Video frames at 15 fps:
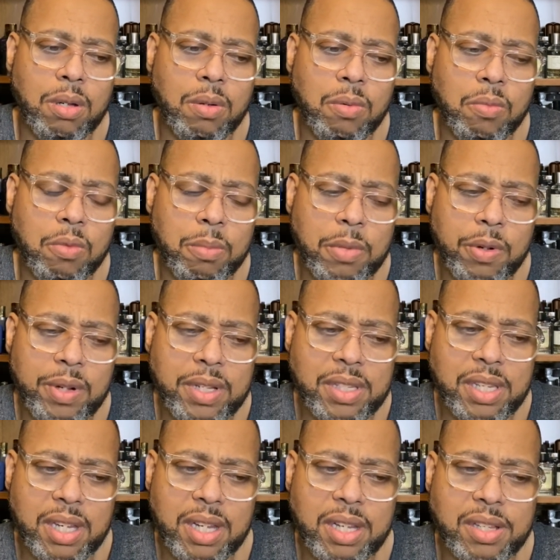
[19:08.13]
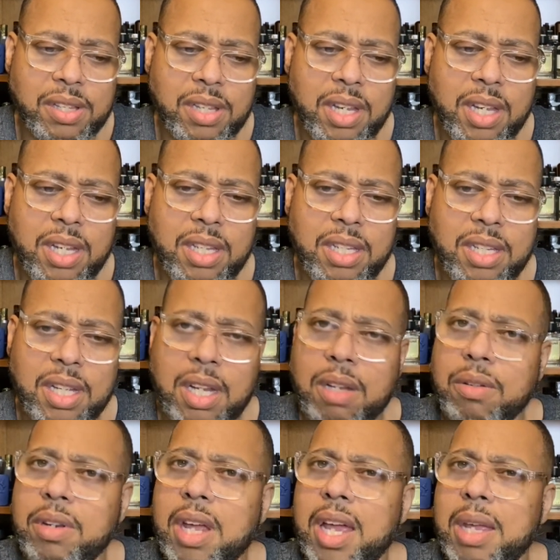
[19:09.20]
Uomo Intense, and
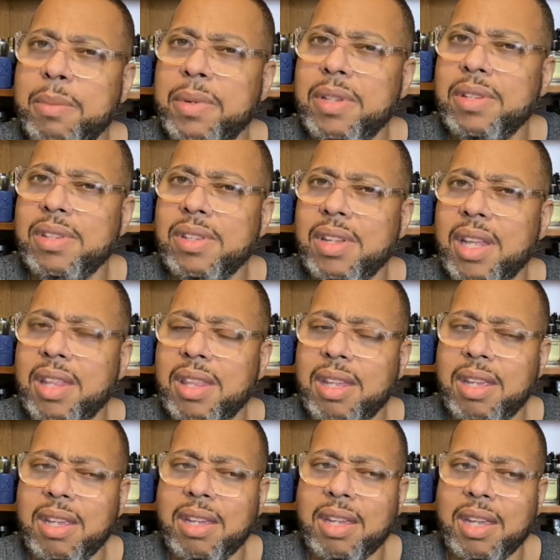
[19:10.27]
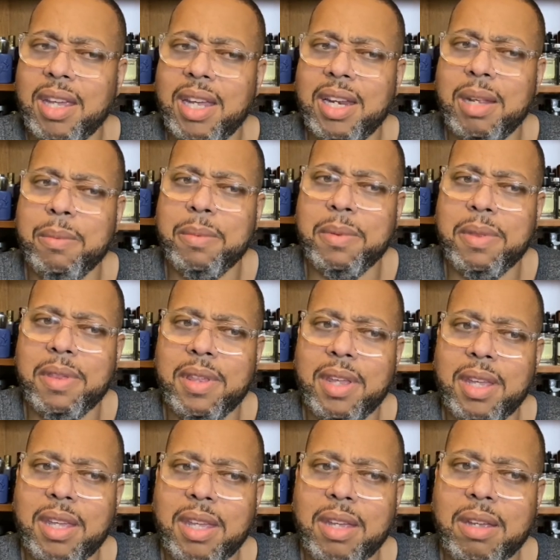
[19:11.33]
Yellow Diamonds, I think. And I'm
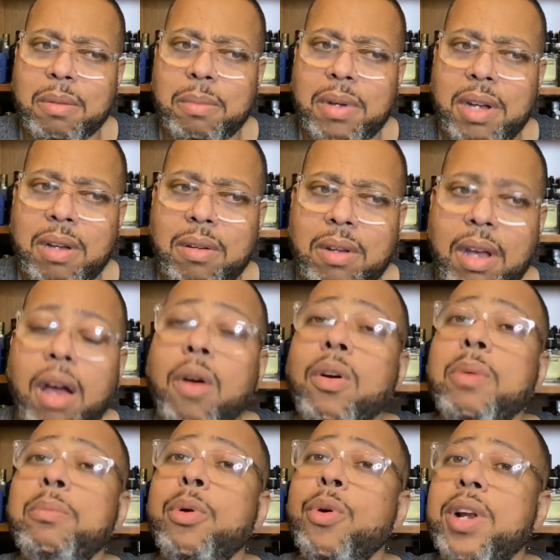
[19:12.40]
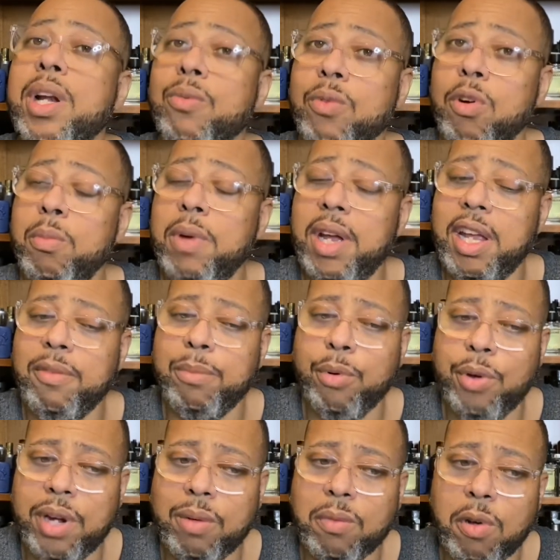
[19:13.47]
thinking about, and Born in Roma. I have
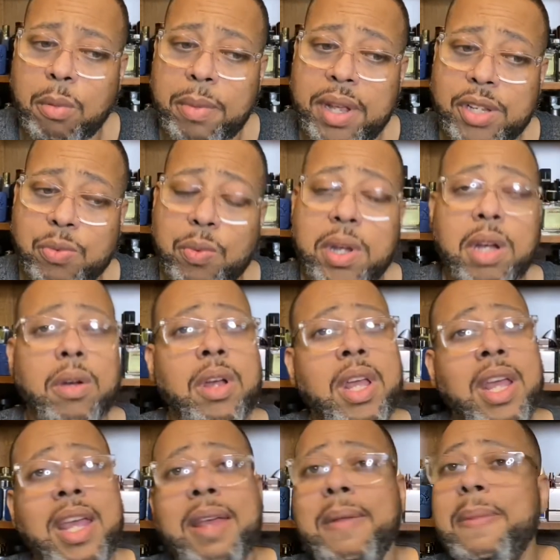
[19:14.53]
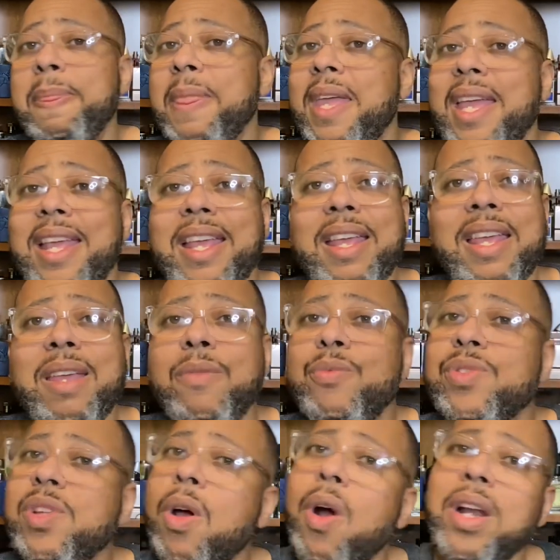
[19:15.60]
Born in Roma as well. It
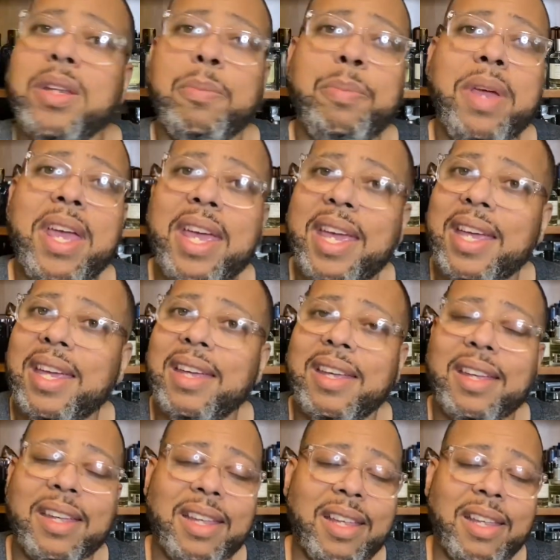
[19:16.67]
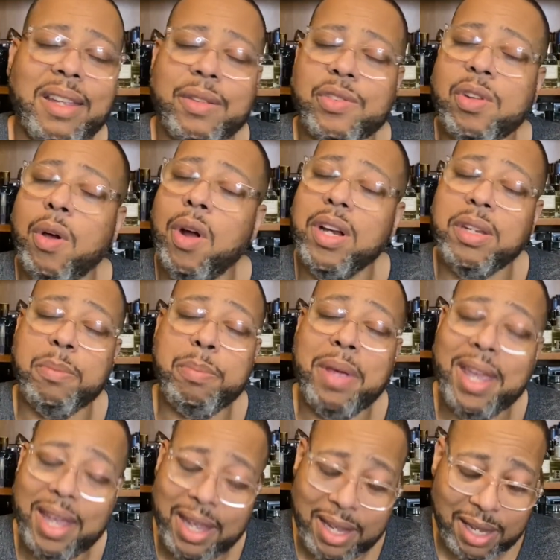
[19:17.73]
was hard to pick. It's hard to
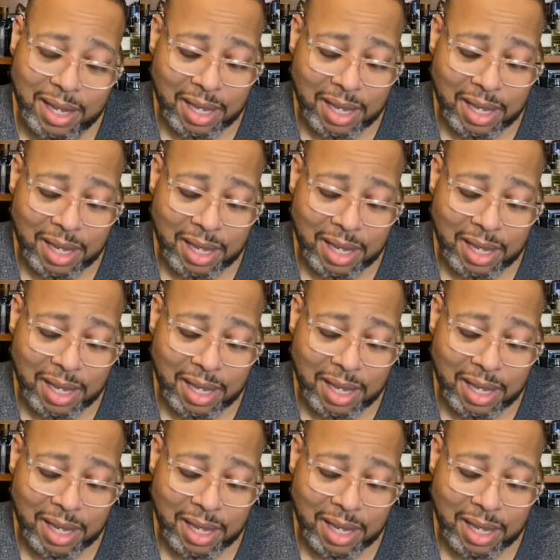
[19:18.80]
pick,